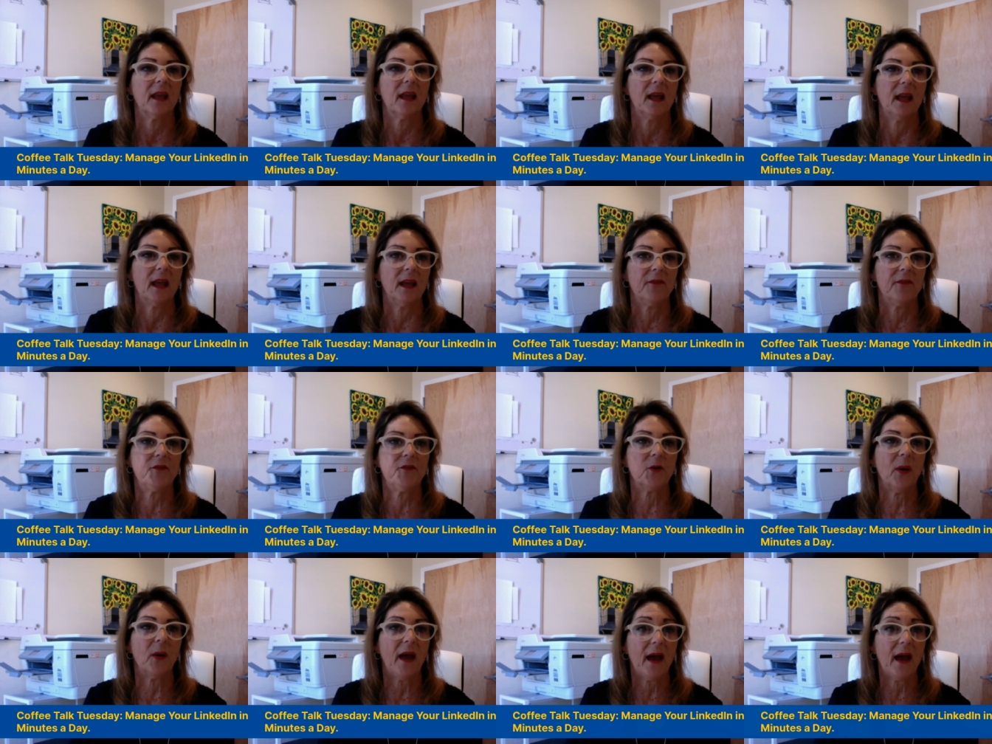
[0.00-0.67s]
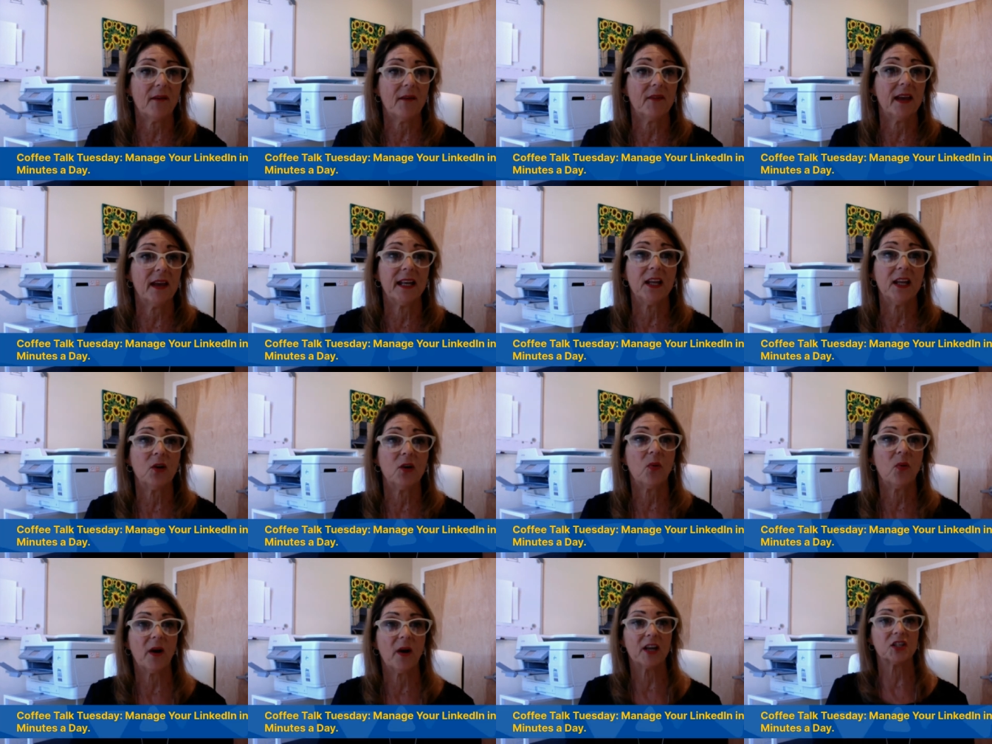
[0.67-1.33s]
if you have any
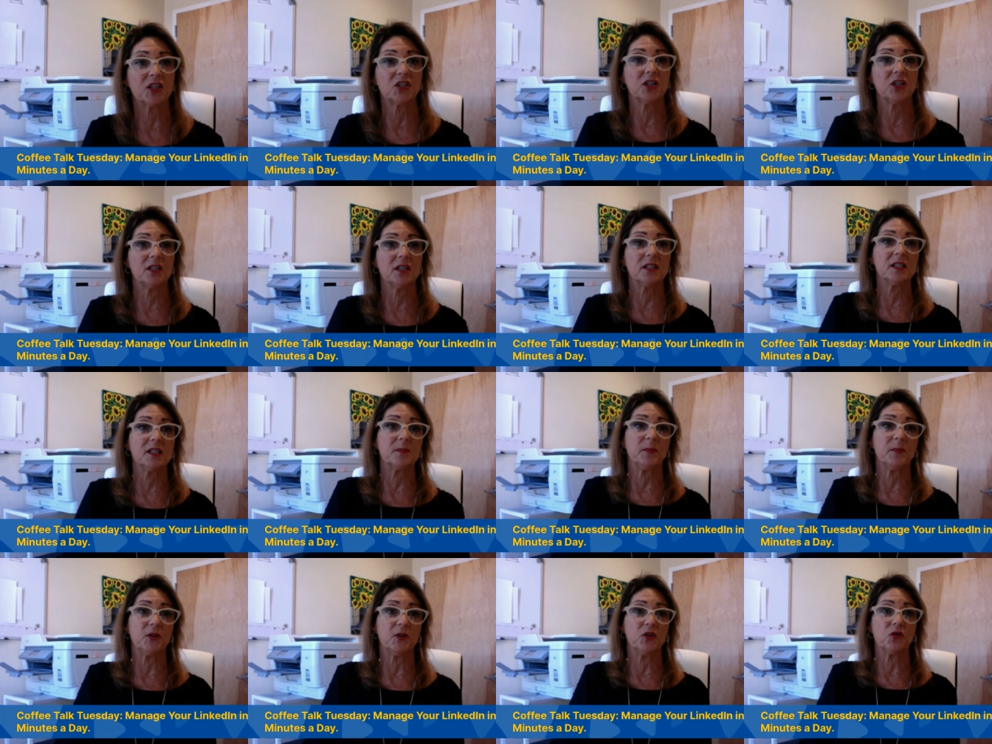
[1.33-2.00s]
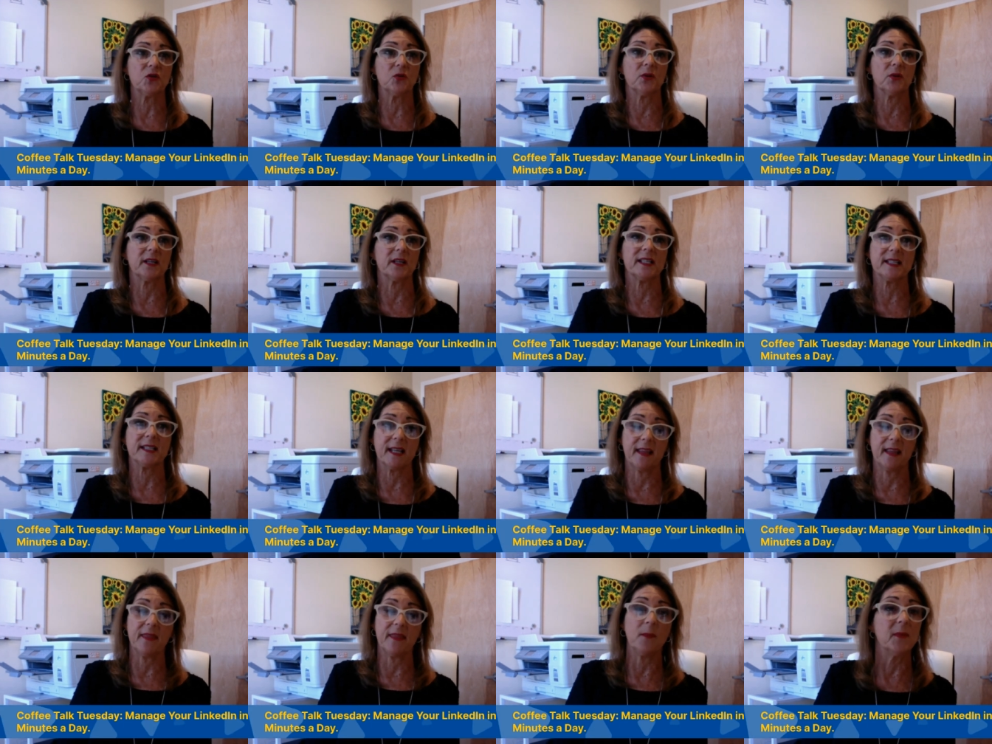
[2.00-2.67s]
questions, be sure to
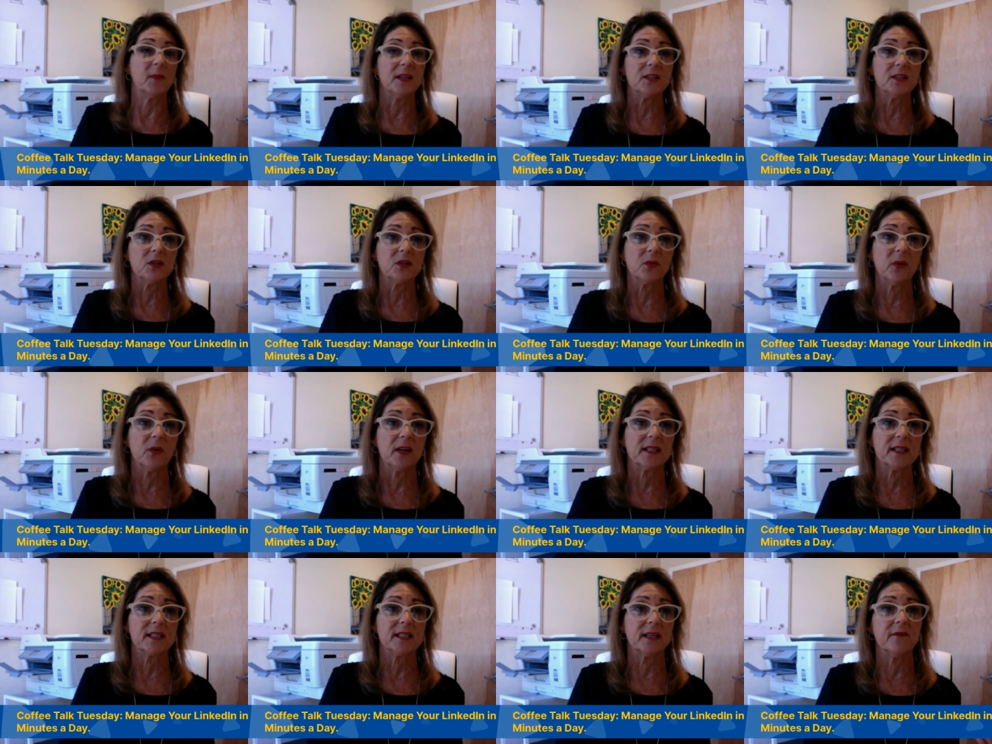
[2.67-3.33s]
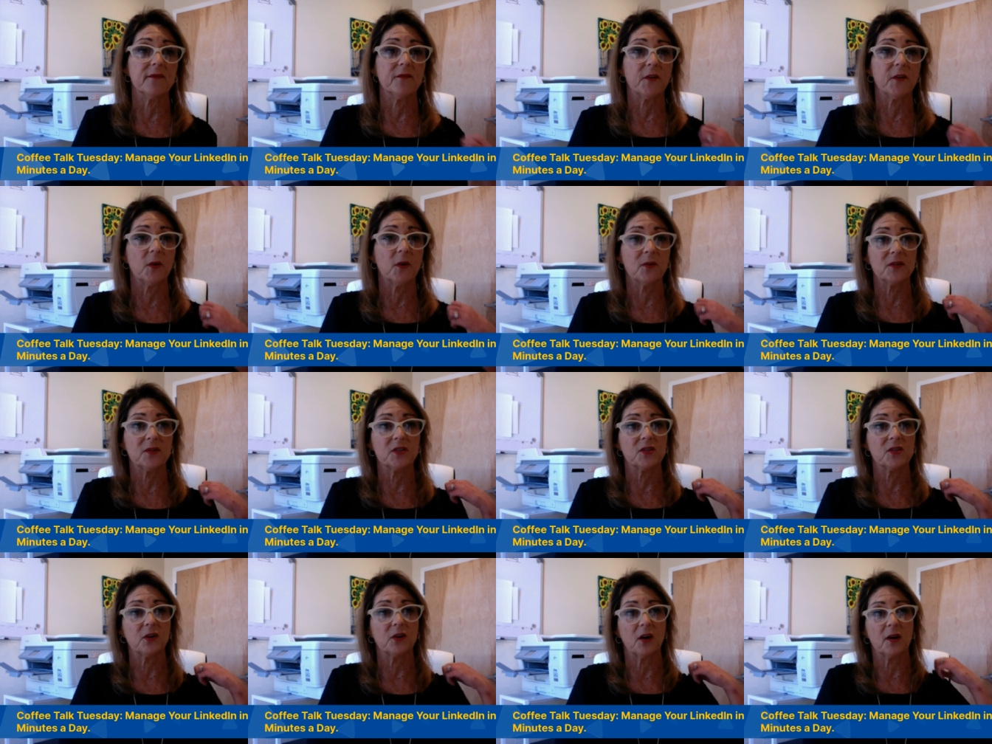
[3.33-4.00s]
send them in to us, info at
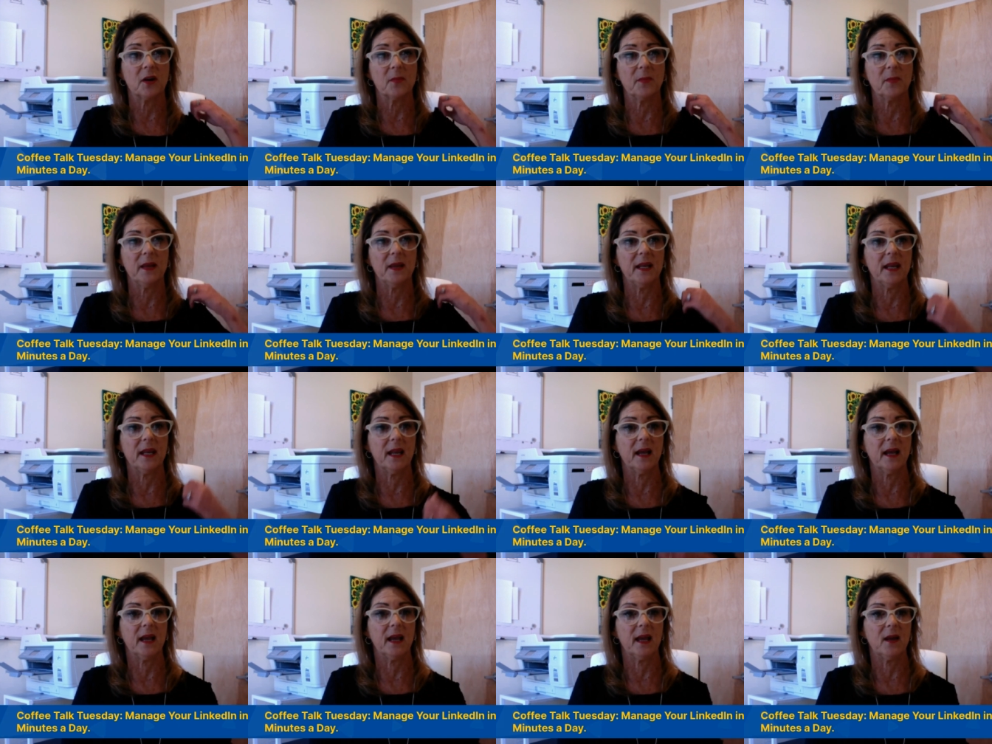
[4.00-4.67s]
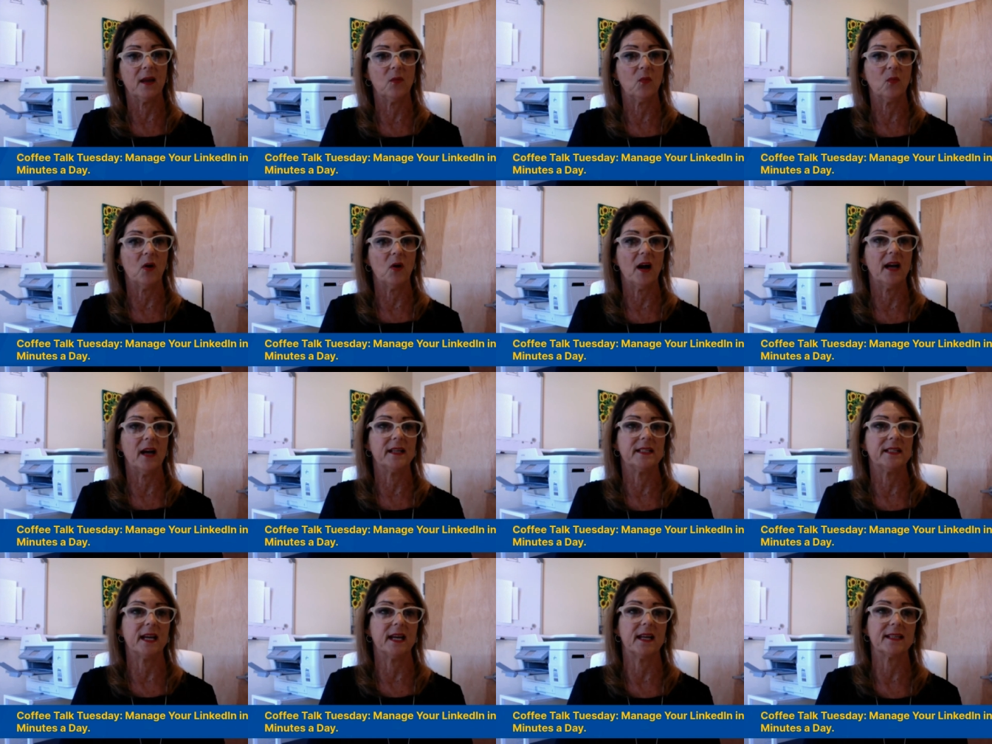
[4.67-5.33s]

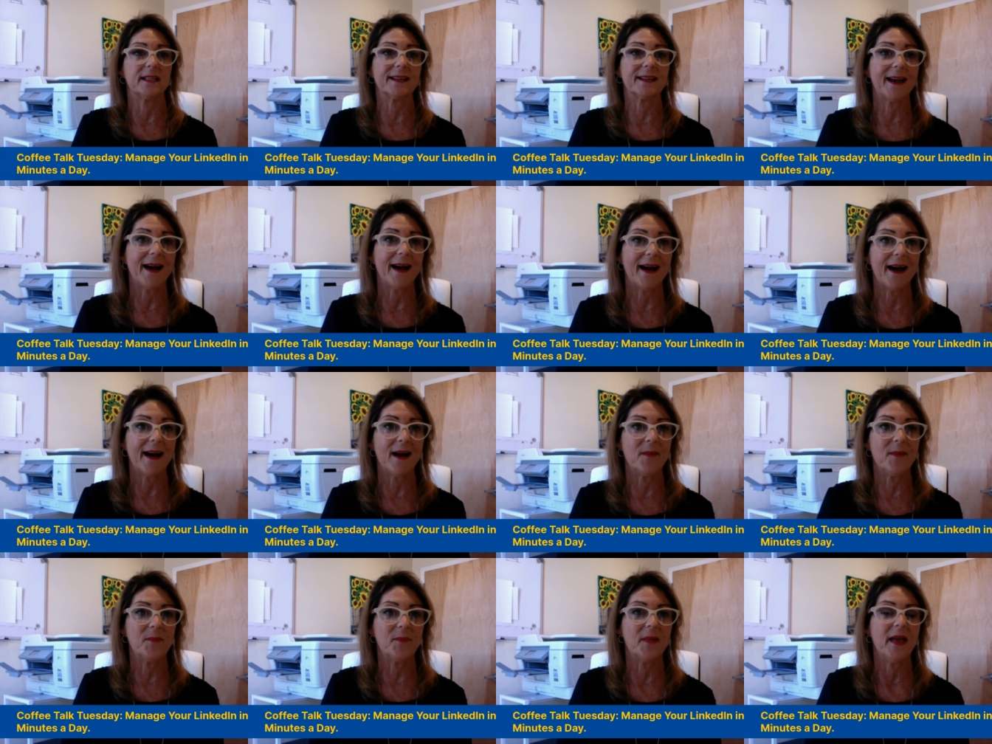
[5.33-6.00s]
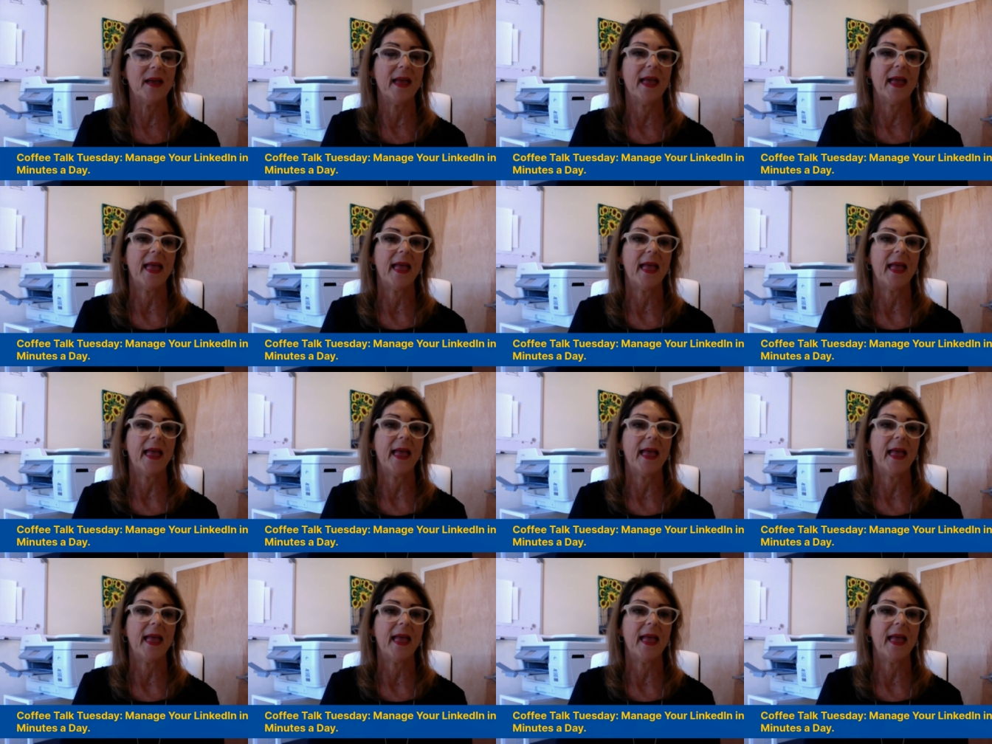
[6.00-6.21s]
starkmediany.com.